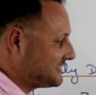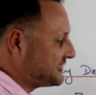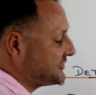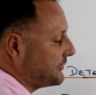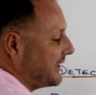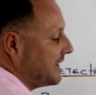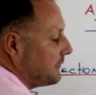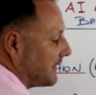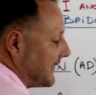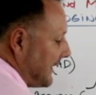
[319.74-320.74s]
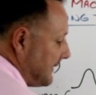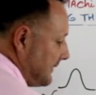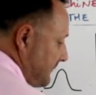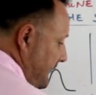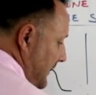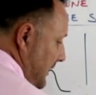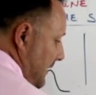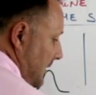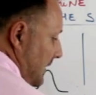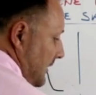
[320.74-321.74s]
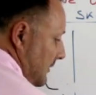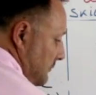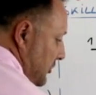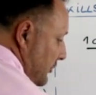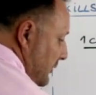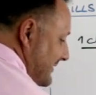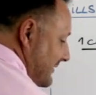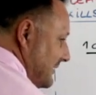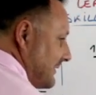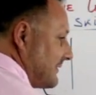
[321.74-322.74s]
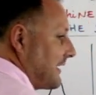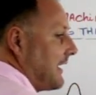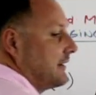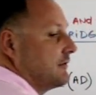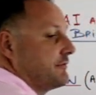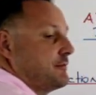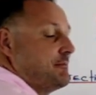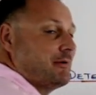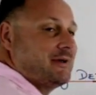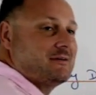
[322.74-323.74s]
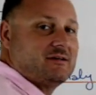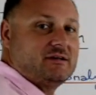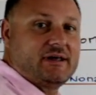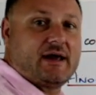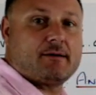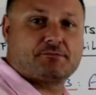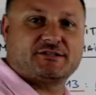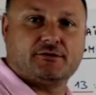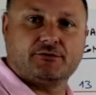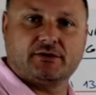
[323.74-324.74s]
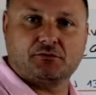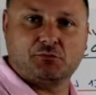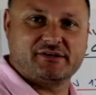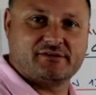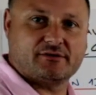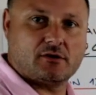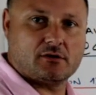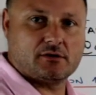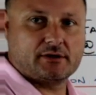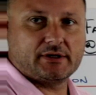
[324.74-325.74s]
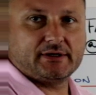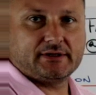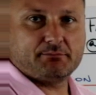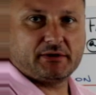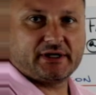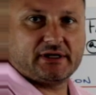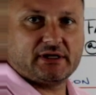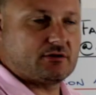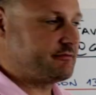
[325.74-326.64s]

So here again, mu is kind of replacing the epsilon that we saw in the beginning